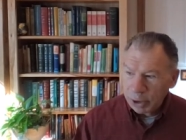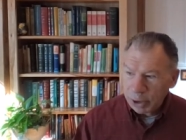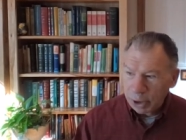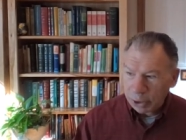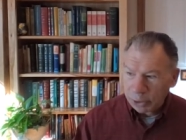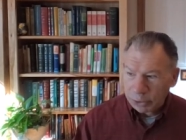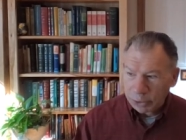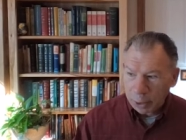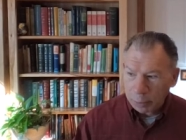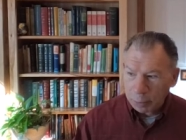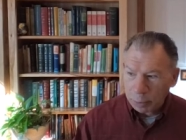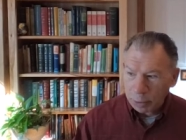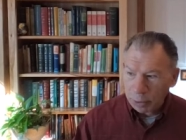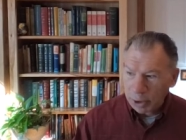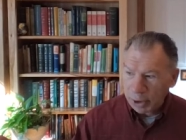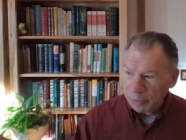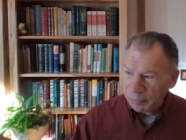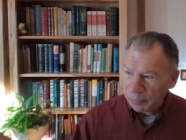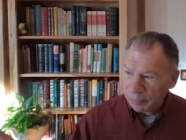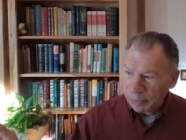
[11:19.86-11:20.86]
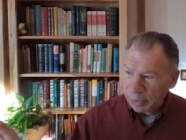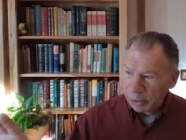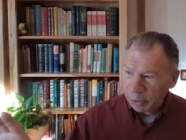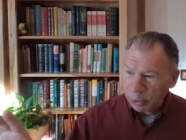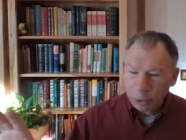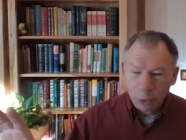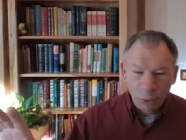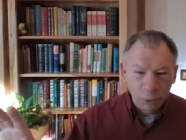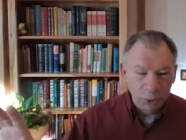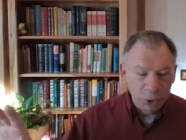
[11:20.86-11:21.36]
a double life like,
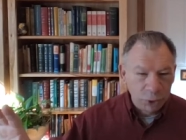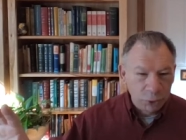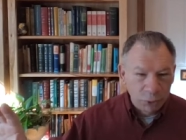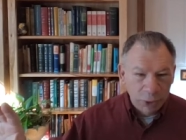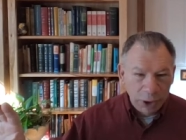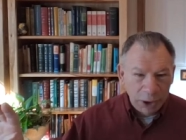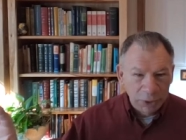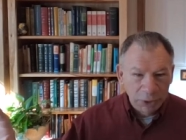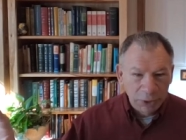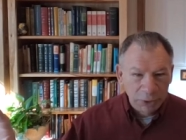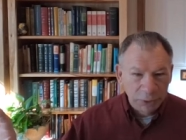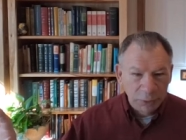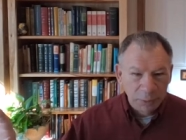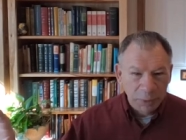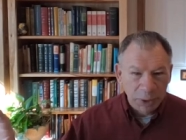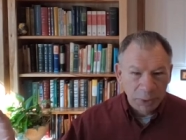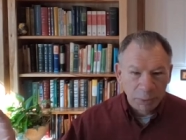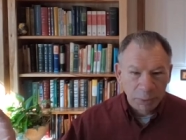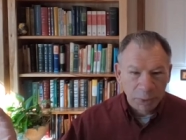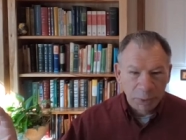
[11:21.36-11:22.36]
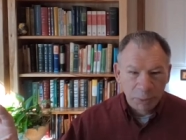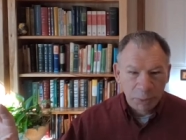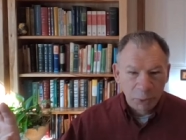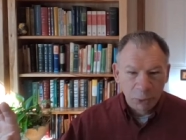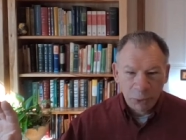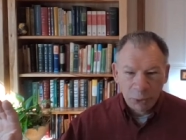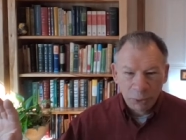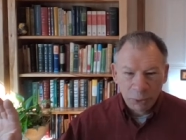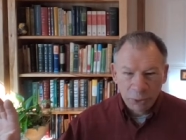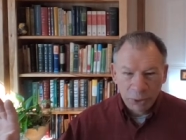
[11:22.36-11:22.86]
oh, when you're around other people, I'm a
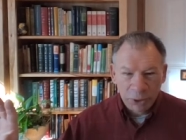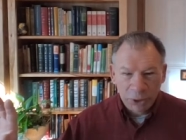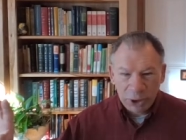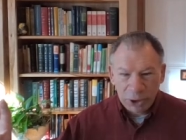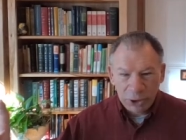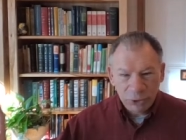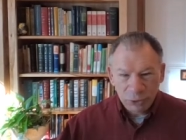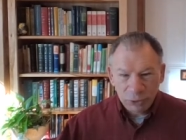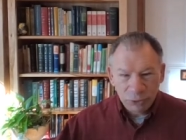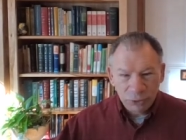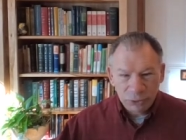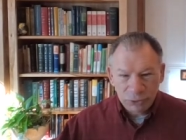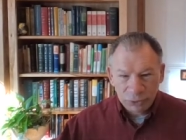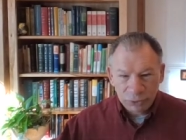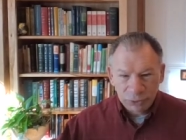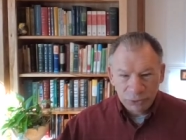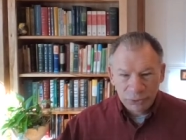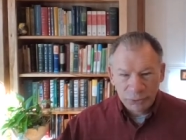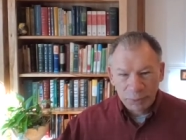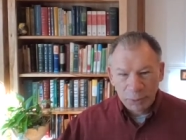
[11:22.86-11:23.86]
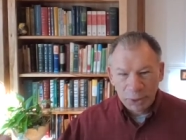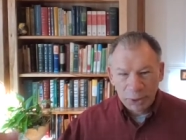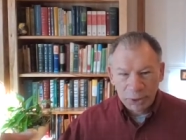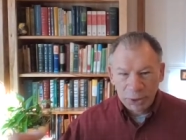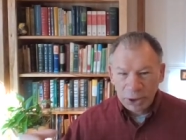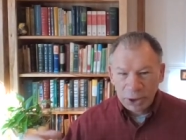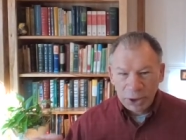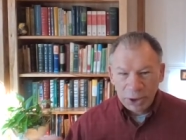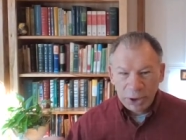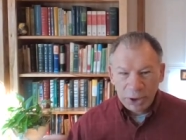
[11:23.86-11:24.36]
real goody two shoes. But
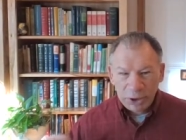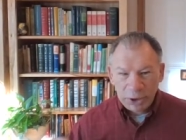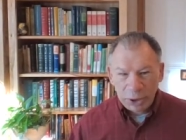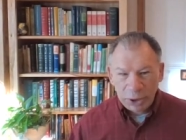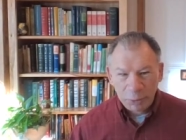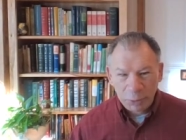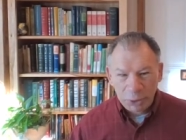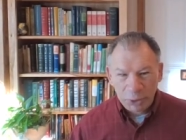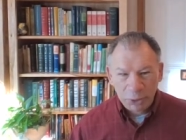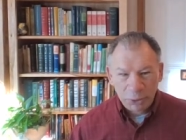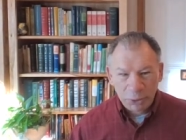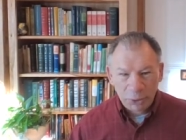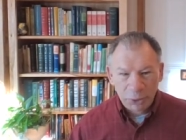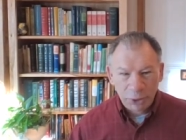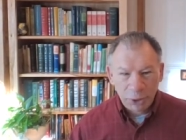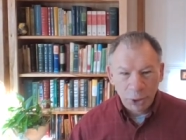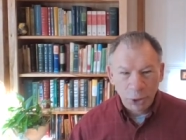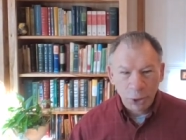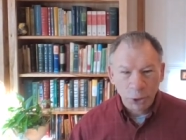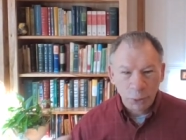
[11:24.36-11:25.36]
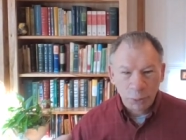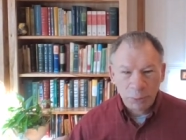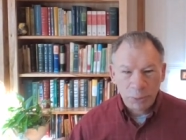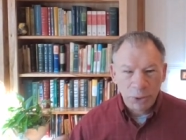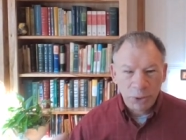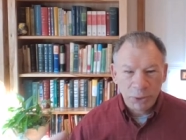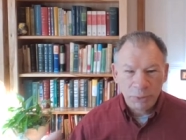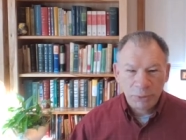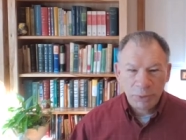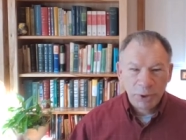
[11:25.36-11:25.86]
then when you're at home,
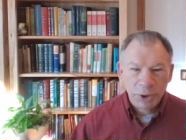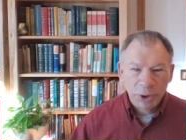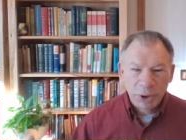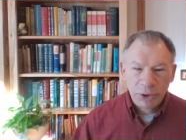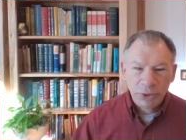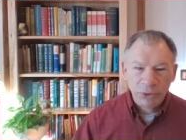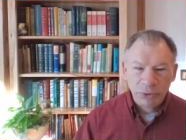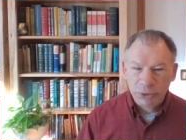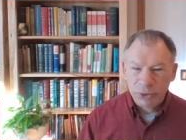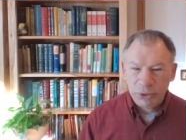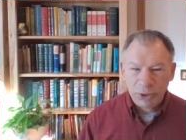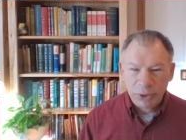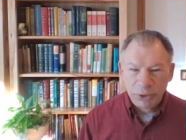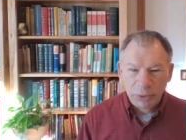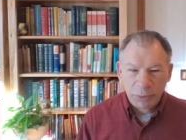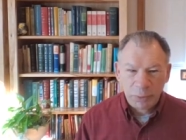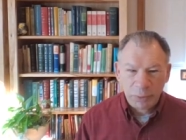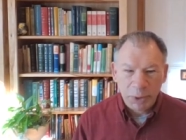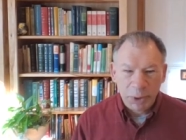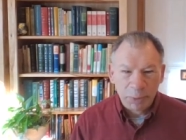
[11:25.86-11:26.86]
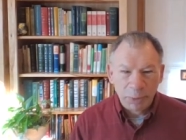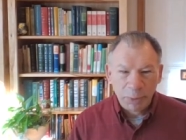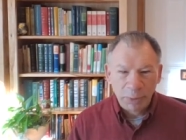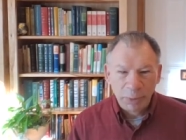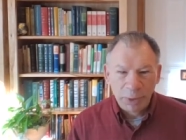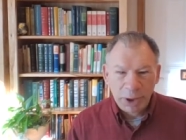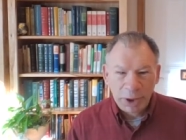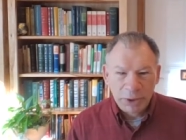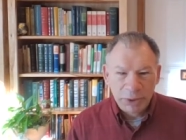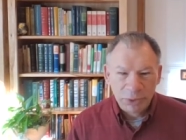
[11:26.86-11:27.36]
you treat other people
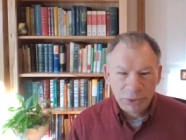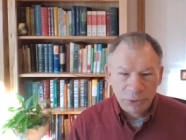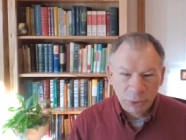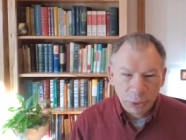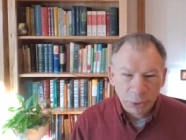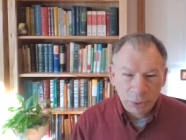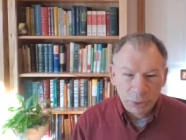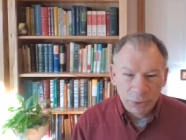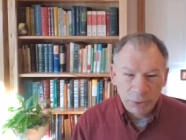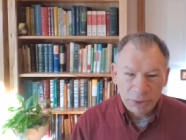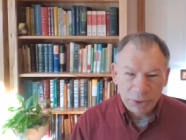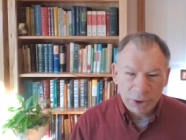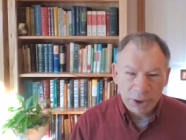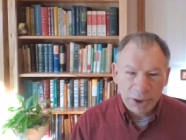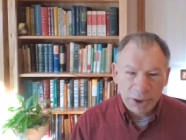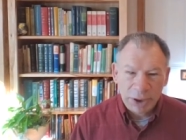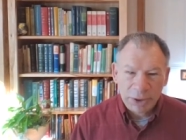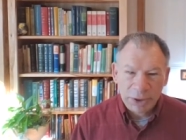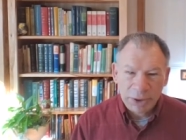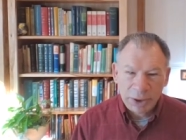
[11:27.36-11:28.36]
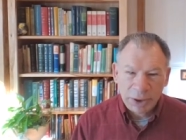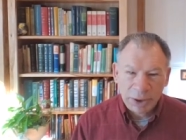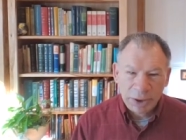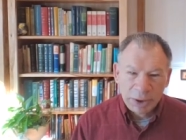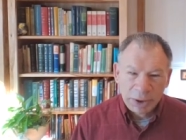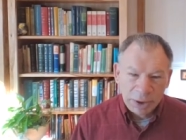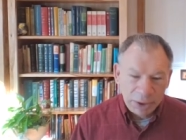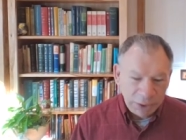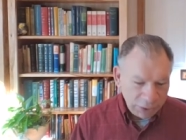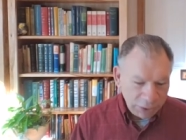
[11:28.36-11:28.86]
like dirt. And uh,
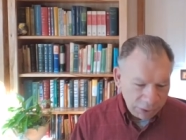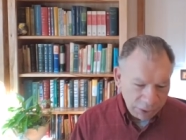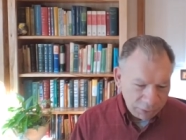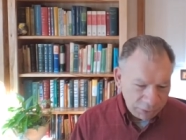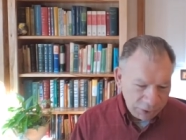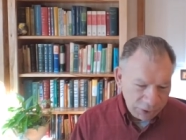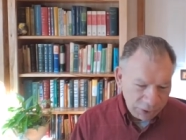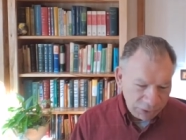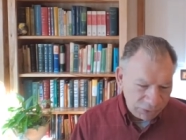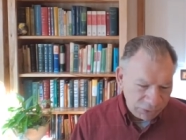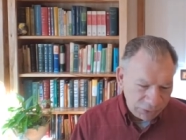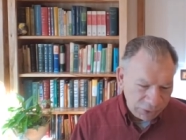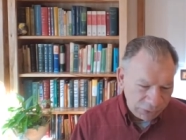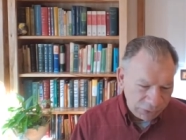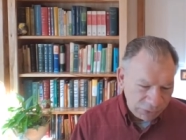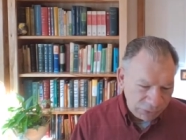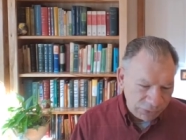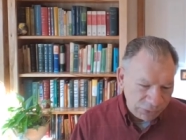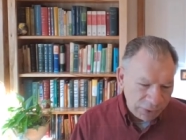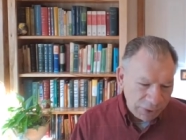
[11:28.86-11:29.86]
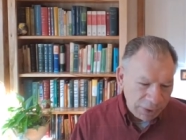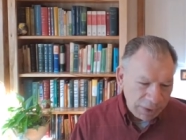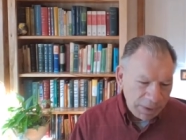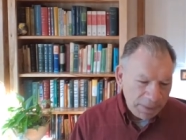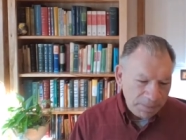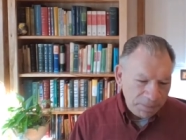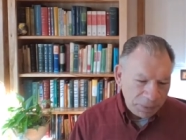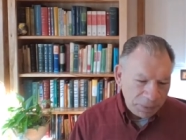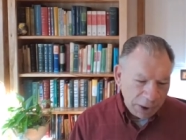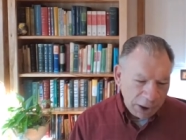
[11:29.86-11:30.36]
no, he says,
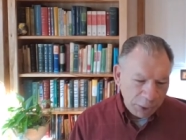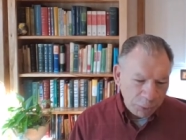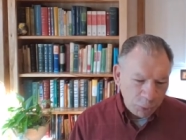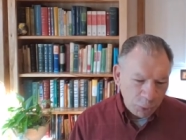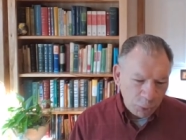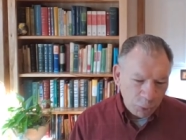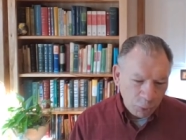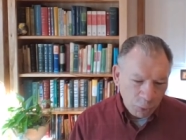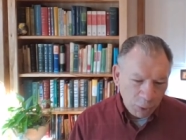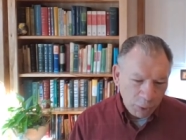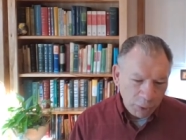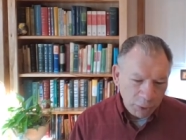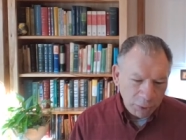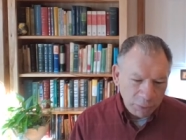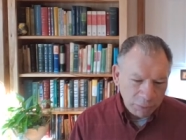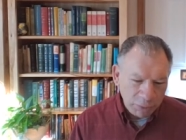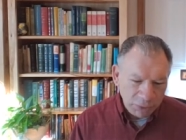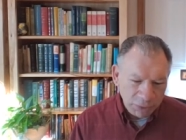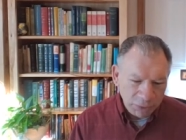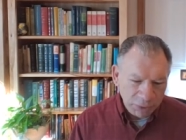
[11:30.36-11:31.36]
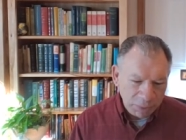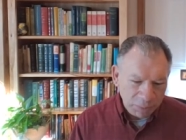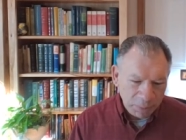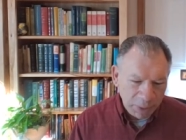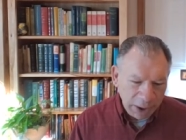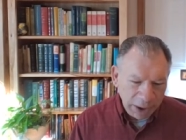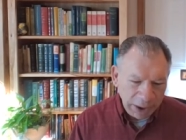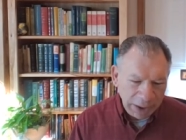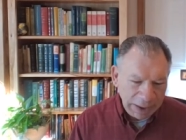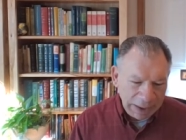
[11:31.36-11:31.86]
I will walk within
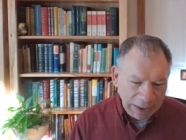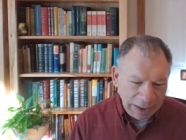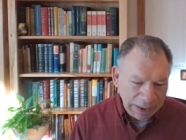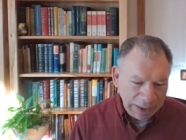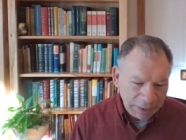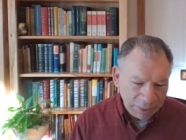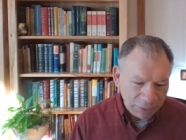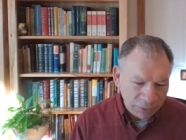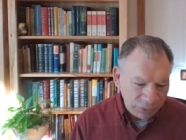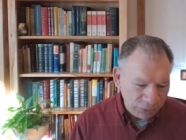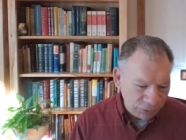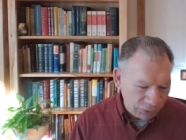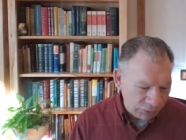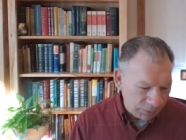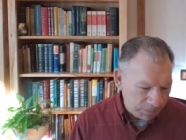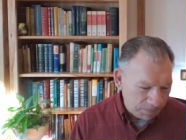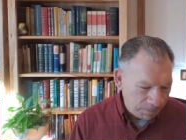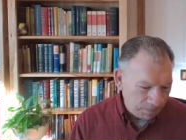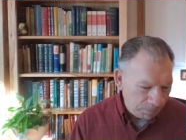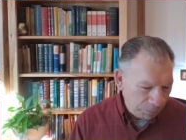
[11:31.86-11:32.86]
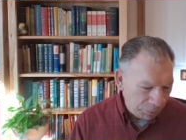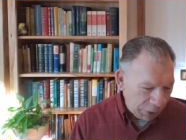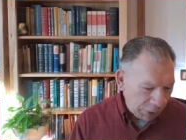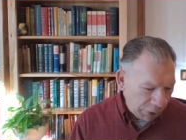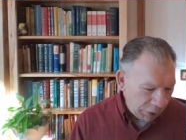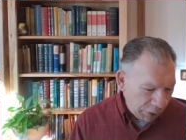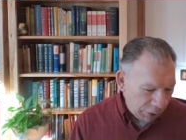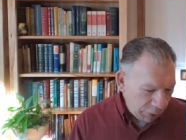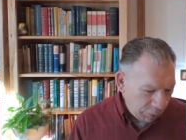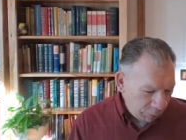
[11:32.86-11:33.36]
my house
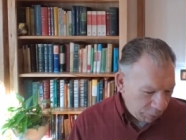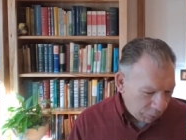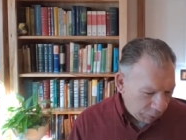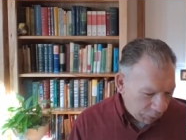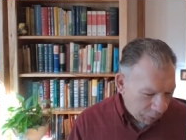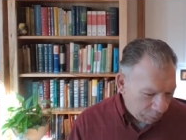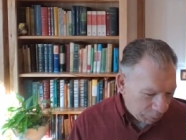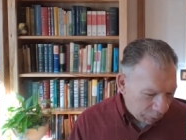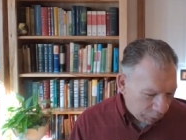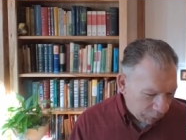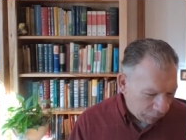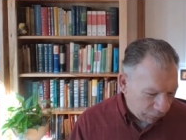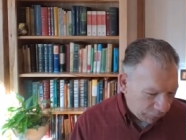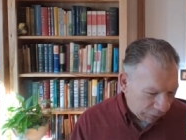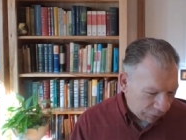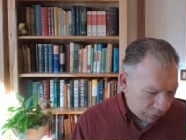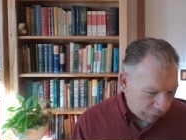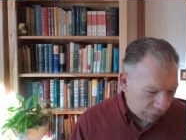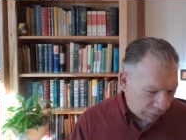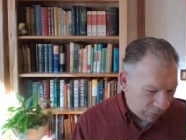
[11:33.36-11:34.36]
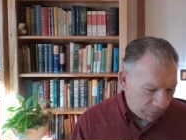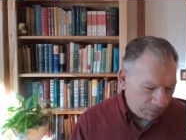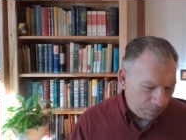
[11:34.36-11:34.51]
with a perfect